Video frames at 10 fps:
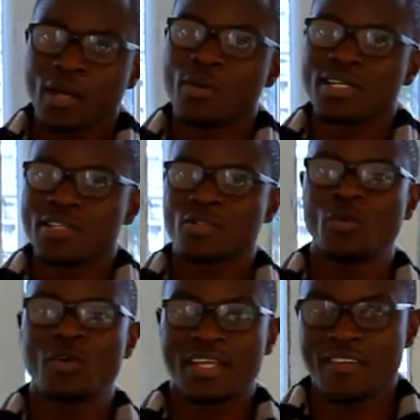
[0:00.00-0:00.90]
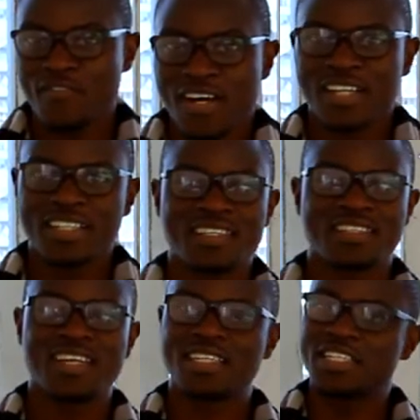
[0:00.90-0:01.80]
I want us to look at the factors
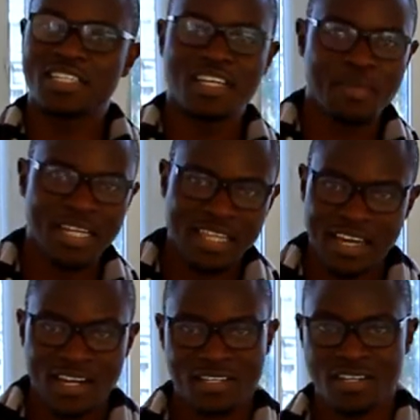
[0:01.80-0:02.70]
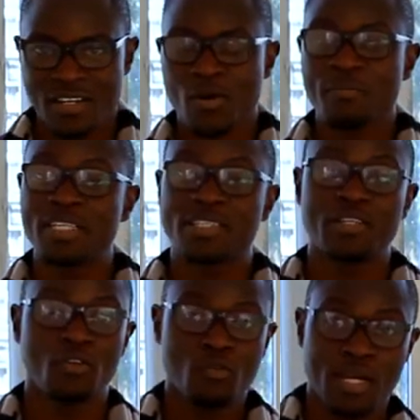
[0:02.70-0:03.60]
that determine the energy requirements
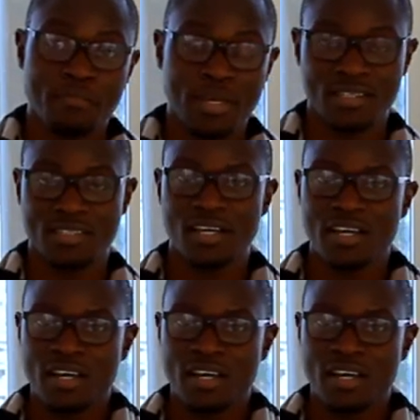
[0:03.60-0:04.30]
in human beings.